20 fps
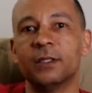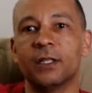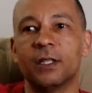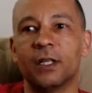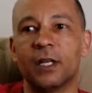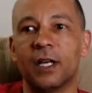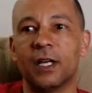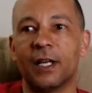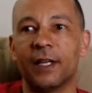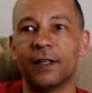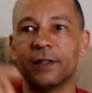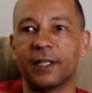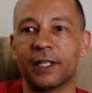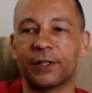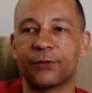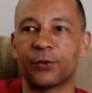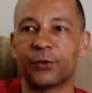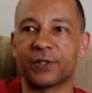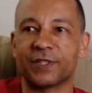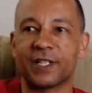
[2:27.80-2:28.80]
like
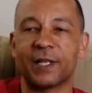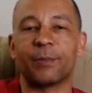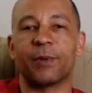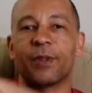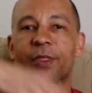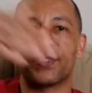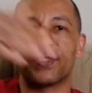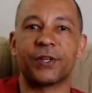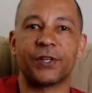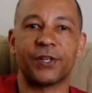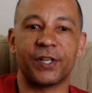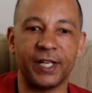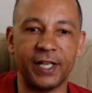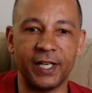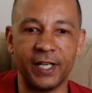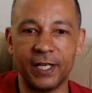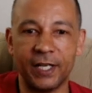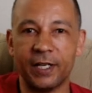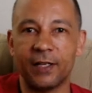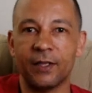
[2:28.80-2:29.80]
for example,
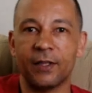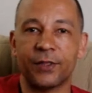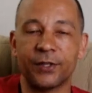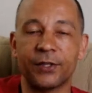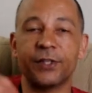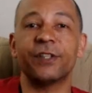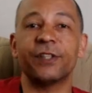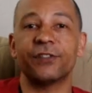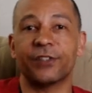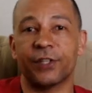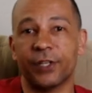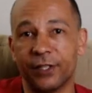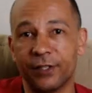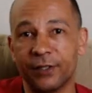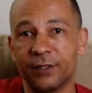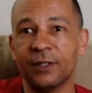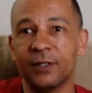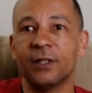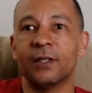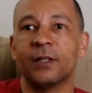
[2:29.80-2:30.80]
30 is good.
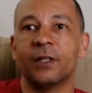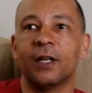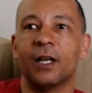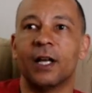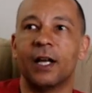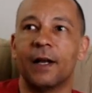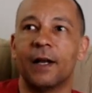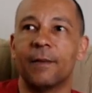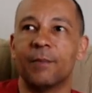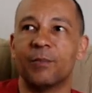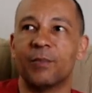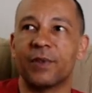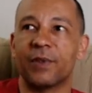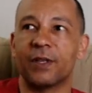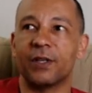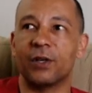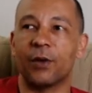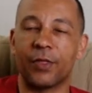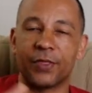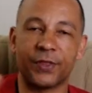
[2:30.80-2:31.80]

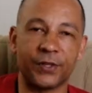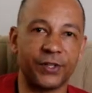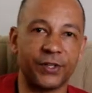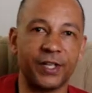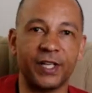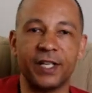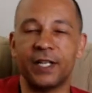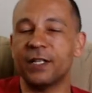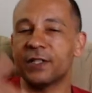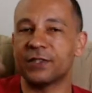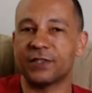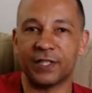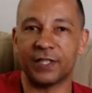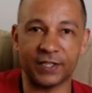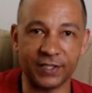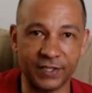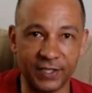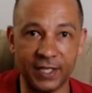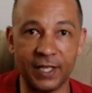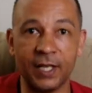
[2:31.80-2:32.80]
30,
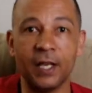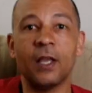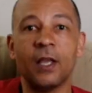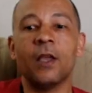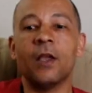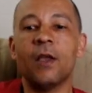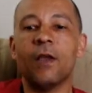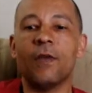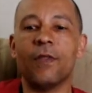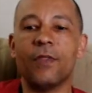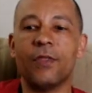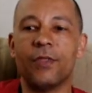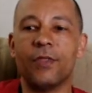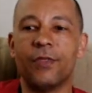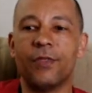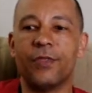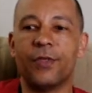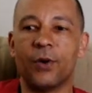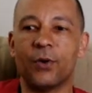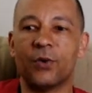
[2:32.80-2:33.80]
60,
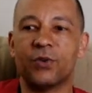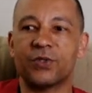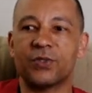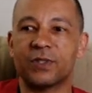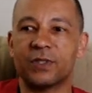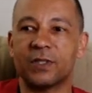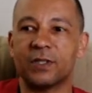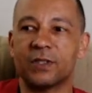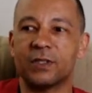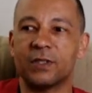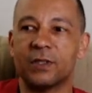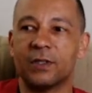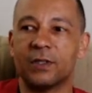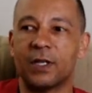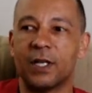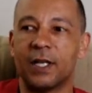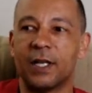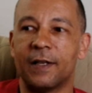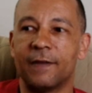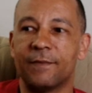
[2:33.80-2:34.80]
those
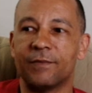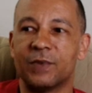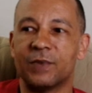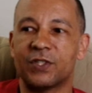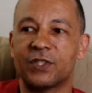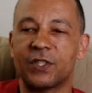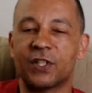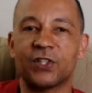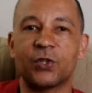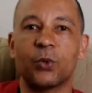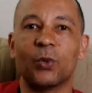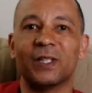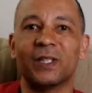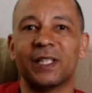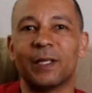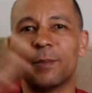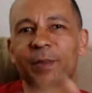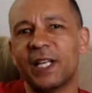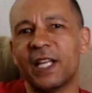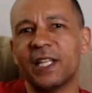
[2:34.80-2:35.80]
start to
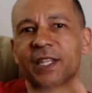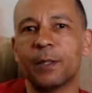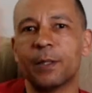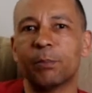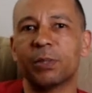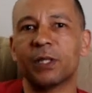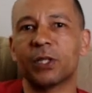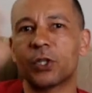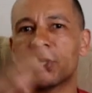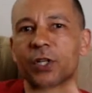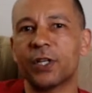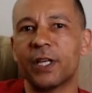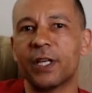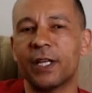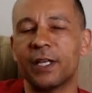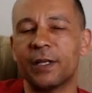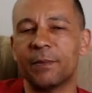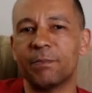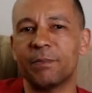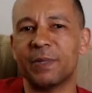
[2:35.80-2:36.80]
eliminate the blur and
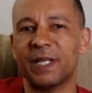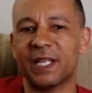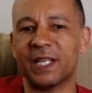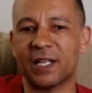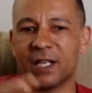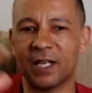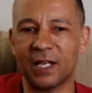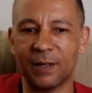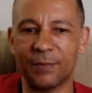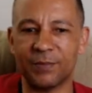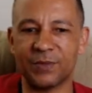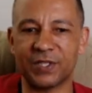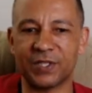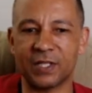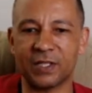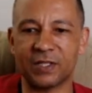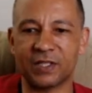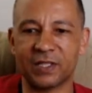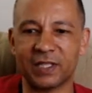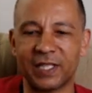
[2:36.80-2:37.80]
it becomes
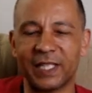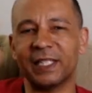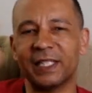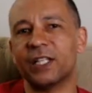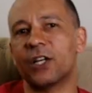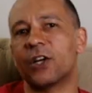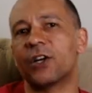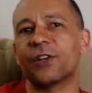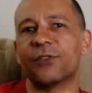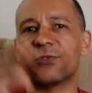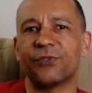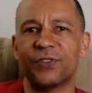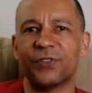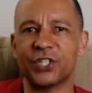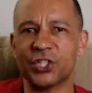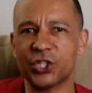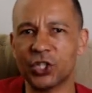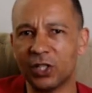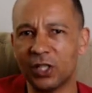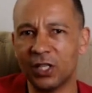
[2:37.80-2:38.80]
slightly
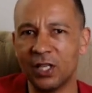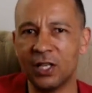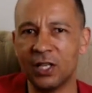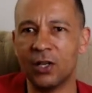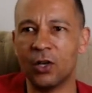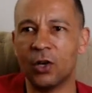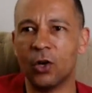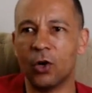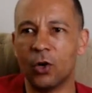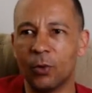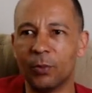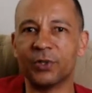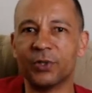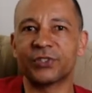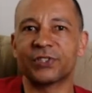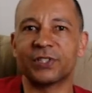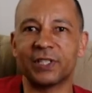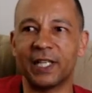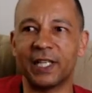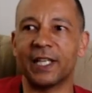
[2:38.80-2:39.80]
artificial,
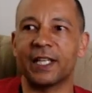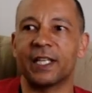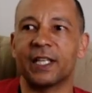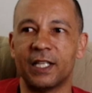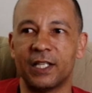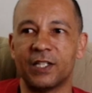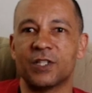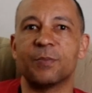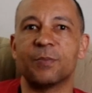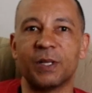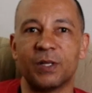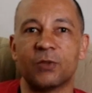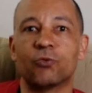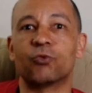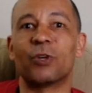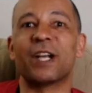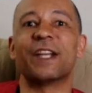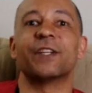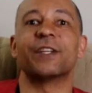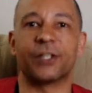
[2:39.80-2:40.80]
almost like it's been
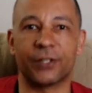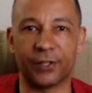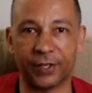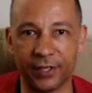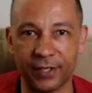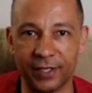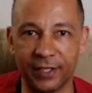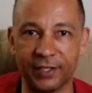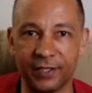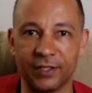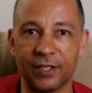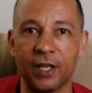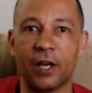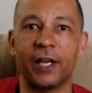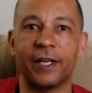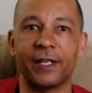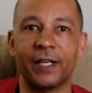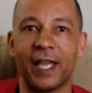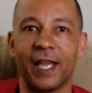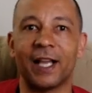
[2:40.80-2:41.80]
rendered and
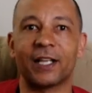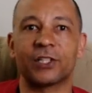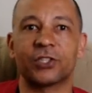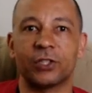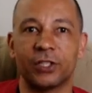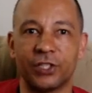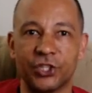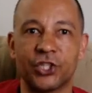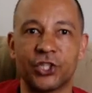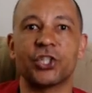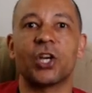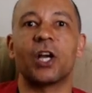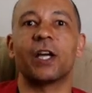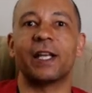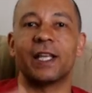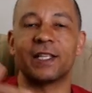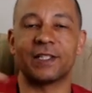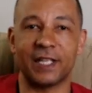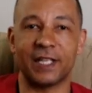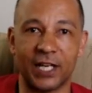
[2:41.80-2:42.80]
not actually shot
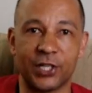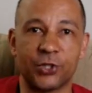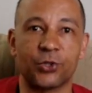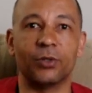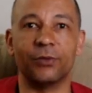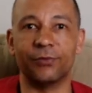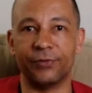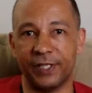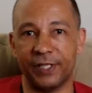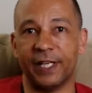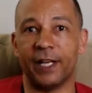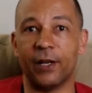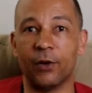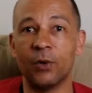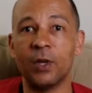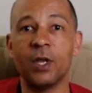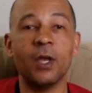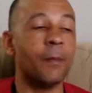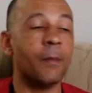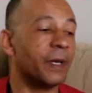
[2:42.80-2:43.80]
as natural video.
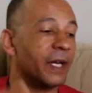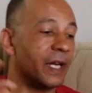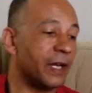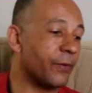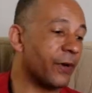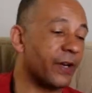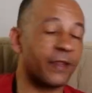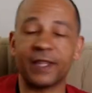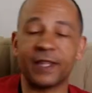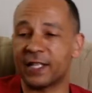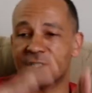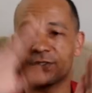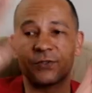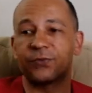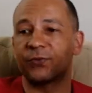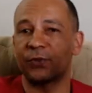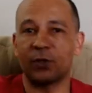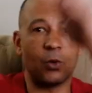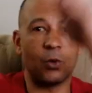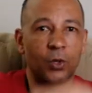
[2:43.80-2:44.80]
But anyway, that's
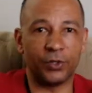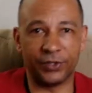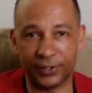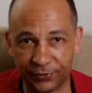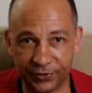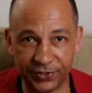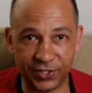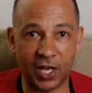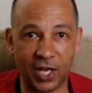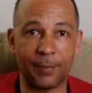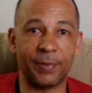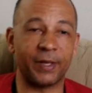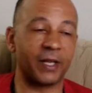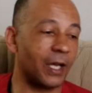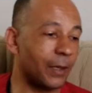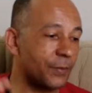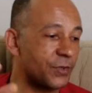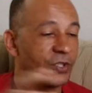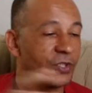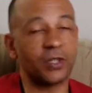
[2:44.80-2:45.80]
for a whole different topic.
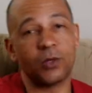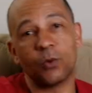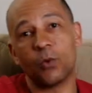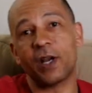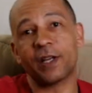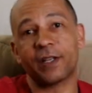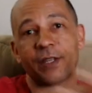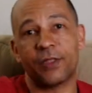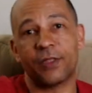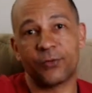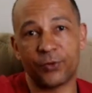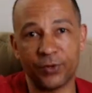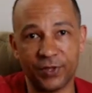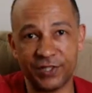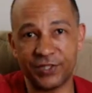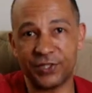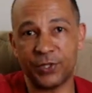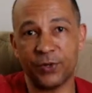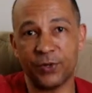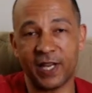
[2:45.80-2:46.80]
I'm just going to walk you through
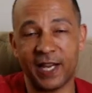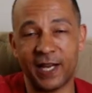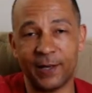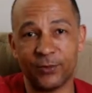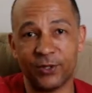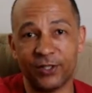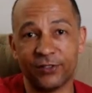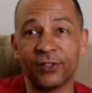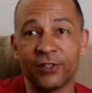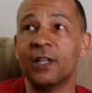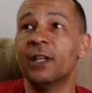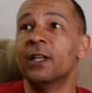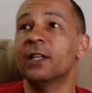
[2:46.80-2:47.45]
these two cameras.